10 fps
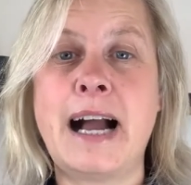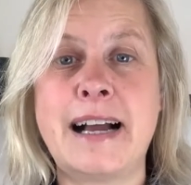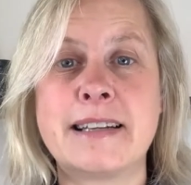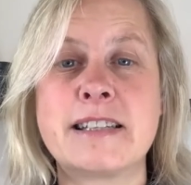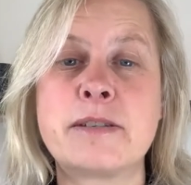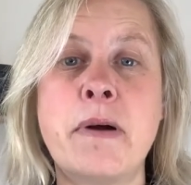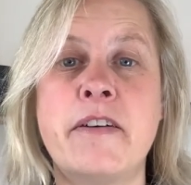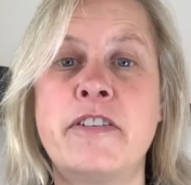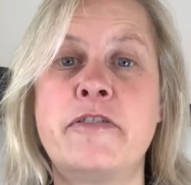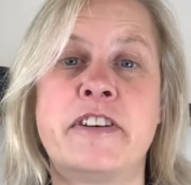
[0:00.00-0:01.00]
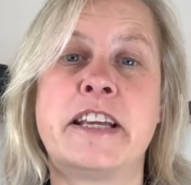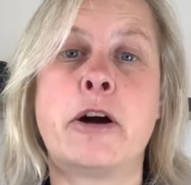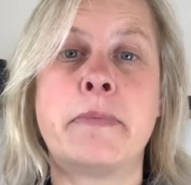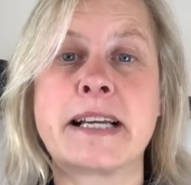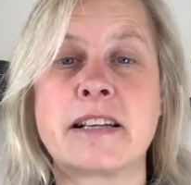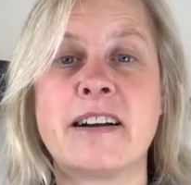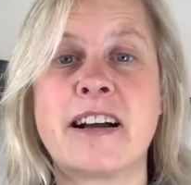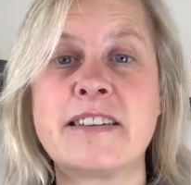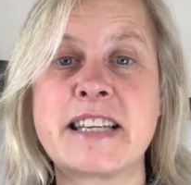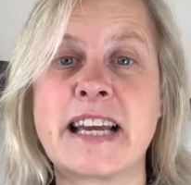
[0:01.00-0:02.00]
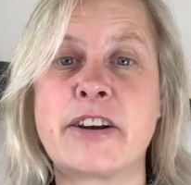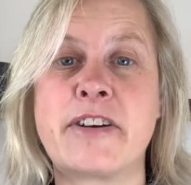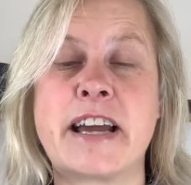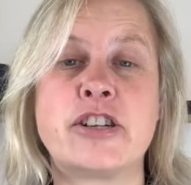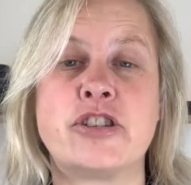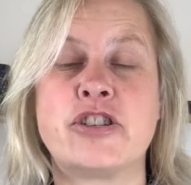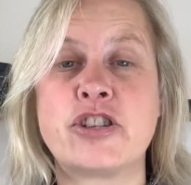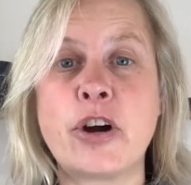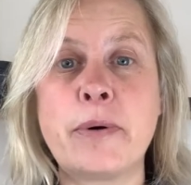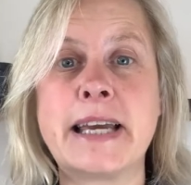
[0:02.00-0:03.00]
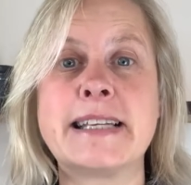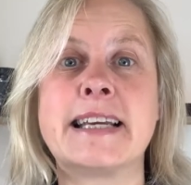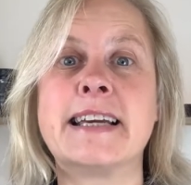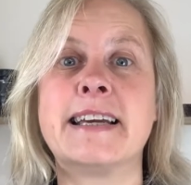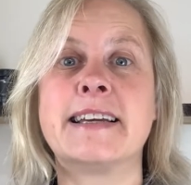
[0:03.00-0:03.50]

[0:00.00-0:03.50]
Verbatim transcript: and smartphone video makes our content creation so easy.